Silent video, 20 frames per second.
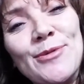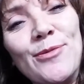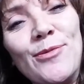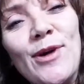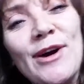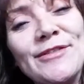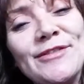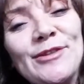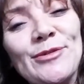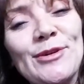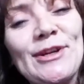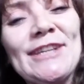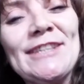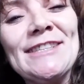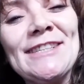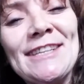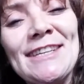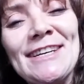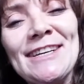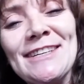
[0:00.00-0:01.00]
what the
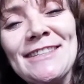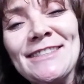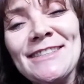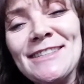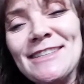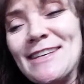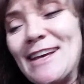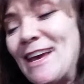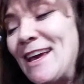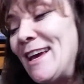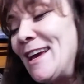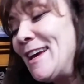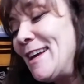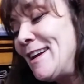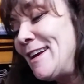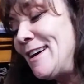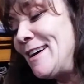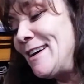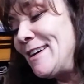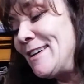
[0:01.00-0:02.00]
reason is.
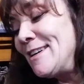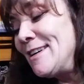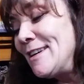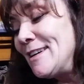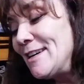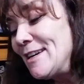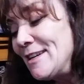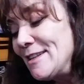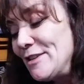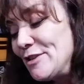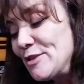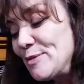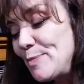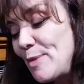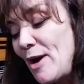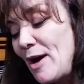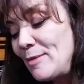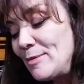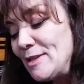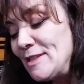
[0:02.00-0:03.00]
And uh, there's
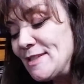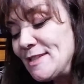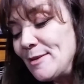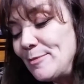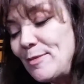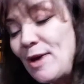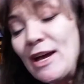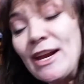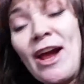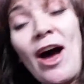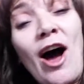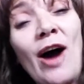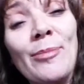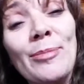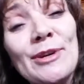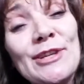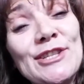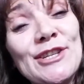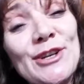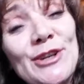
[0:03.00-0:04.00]
probably some an
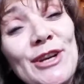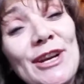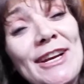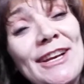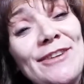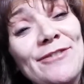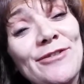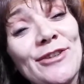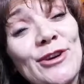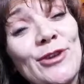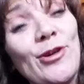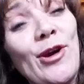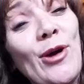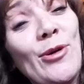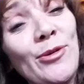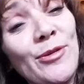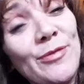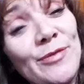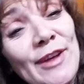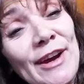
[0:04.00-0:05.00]
opportunity for
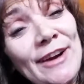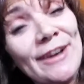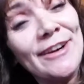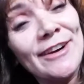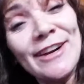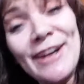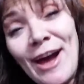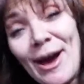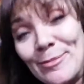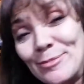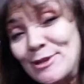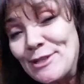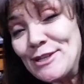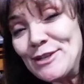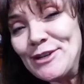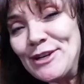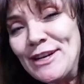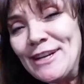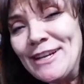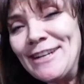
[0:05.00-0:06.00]
growth there, an
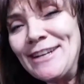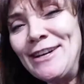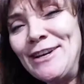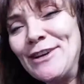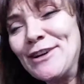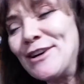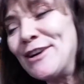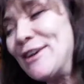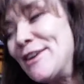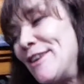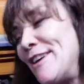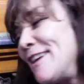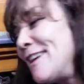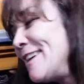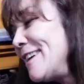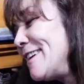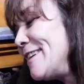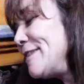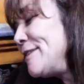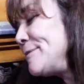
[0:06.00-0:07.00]
opportunity to learn.
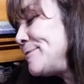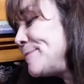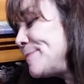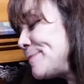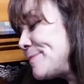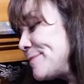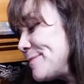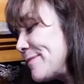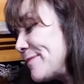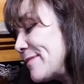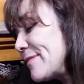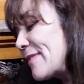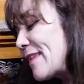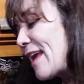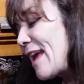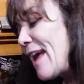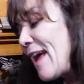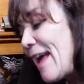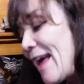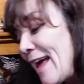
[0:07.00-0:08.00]

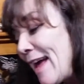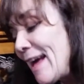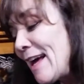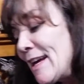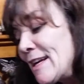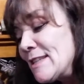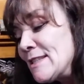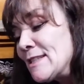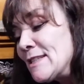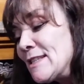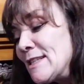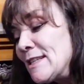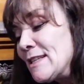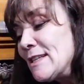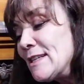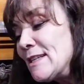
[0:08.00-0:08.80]
And